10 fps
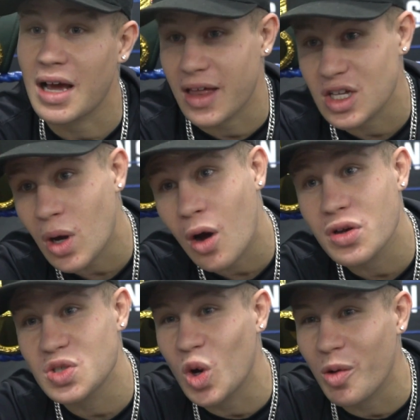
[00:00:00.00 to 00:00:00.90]
That's why I
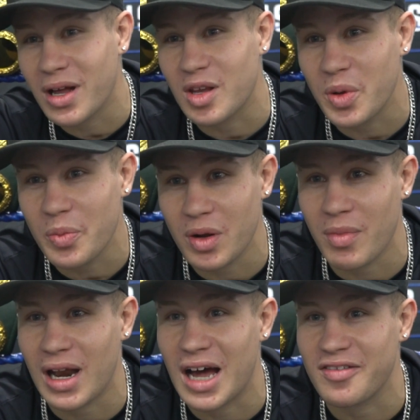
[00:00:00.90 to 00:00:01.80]
always talk about the people in
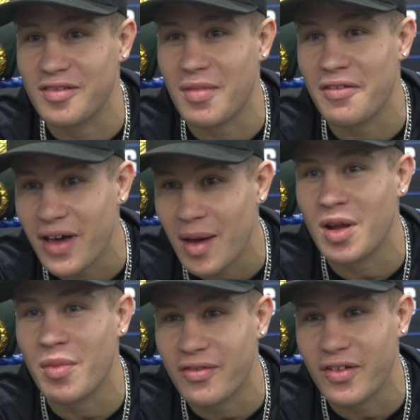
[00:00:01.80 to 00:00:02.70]
my life, my
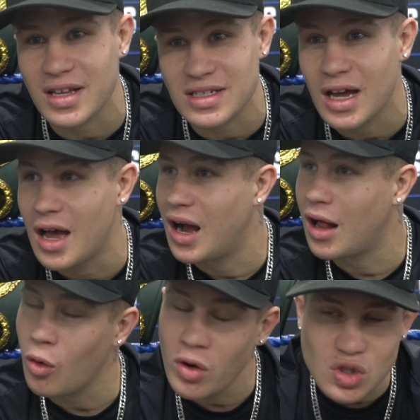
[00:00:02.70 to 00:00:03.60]
family, my friends.
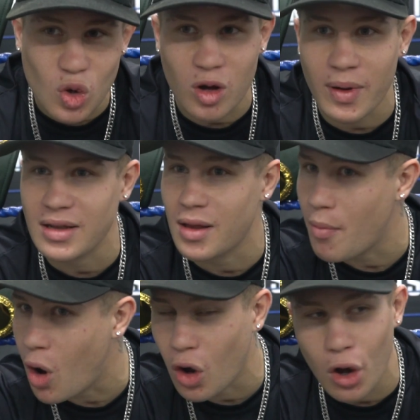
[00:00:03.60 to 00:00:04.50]
I always talk about them.
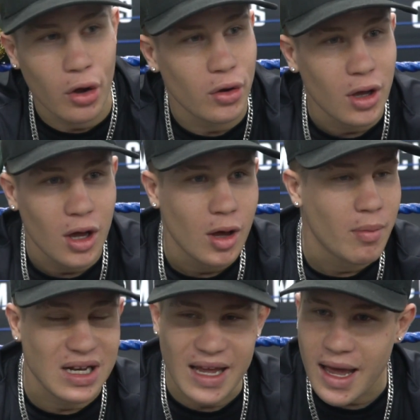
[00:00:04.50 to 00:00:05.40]
Marco,
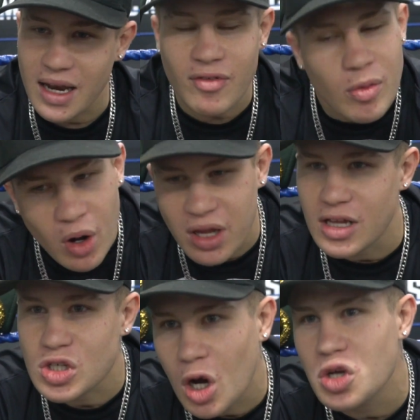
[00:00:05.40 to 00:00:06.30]
my dad, everybody
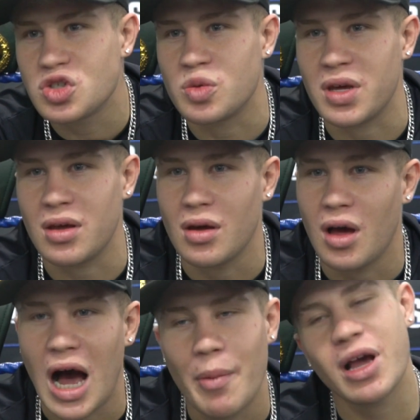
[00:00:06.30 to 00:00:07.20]
that's close to me,
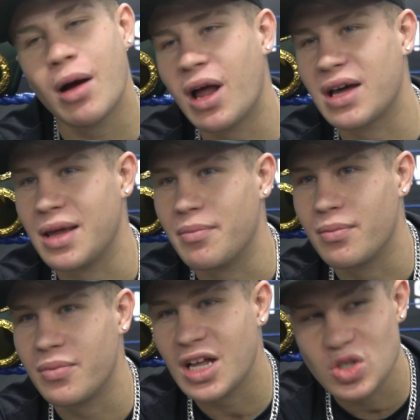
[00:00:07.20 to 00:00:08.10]
I become like them.
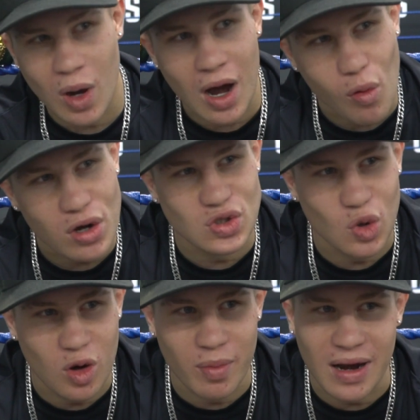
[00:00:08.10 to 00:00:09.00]
That's why I always
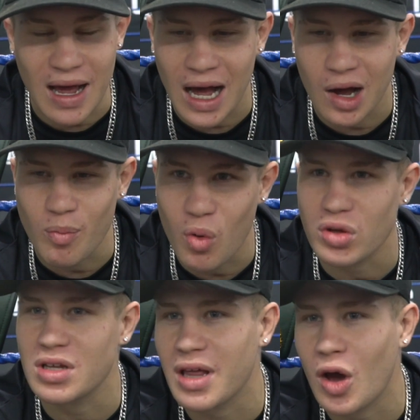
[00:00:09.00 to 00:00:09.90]
talk about how
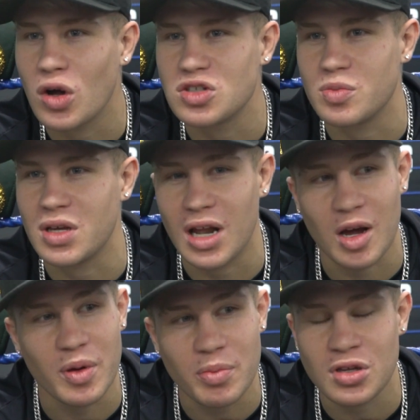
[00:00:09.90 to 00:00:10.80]
important they are to me.
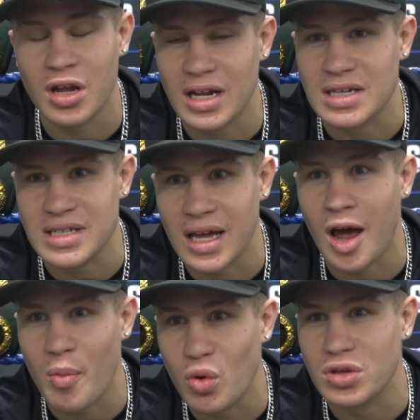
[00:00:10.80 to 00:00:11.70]
Like, people don't understand
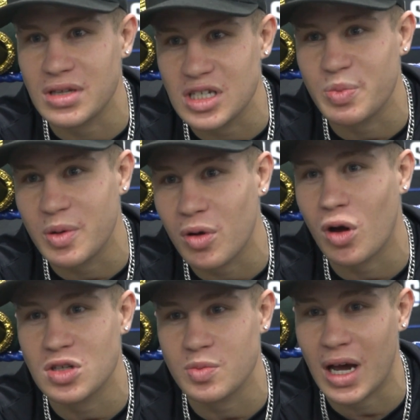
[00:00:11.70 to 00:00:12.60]
how important these people
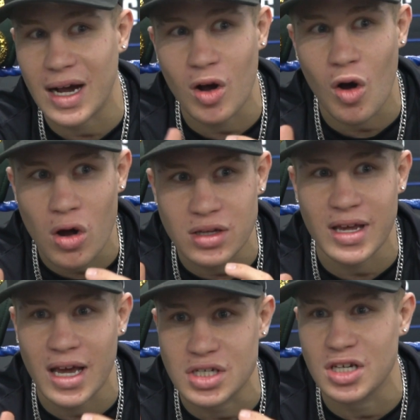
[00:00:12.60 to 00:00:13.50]
are to me. I can't
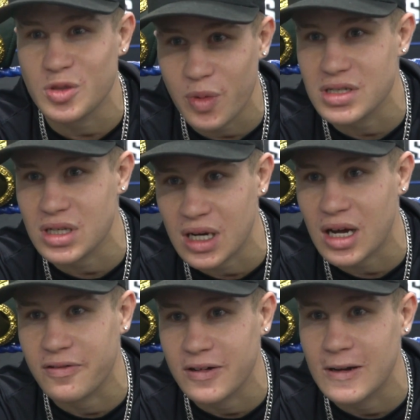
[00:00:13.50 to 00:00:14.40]
actually express it enough.